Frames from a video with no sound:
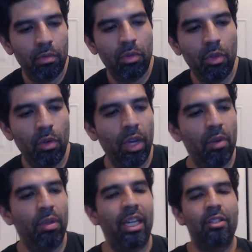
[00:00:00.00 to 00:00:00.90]
do away
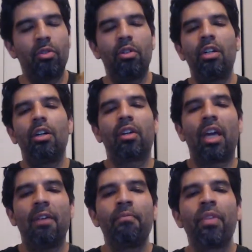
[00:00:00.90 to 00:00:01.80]
with that tuner,
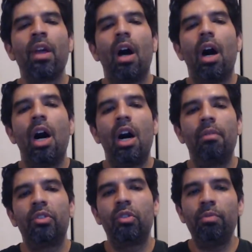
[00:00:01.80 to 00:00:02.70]
okay?
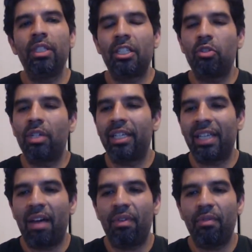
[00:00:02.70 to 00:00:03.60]
Assuming that you guys
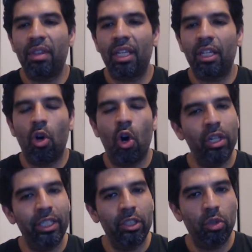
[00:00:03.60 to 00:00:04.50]
have everything
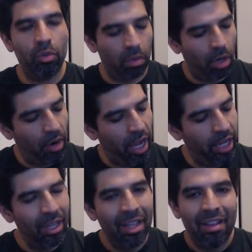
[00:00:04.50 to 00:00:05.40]
all in tune, all right?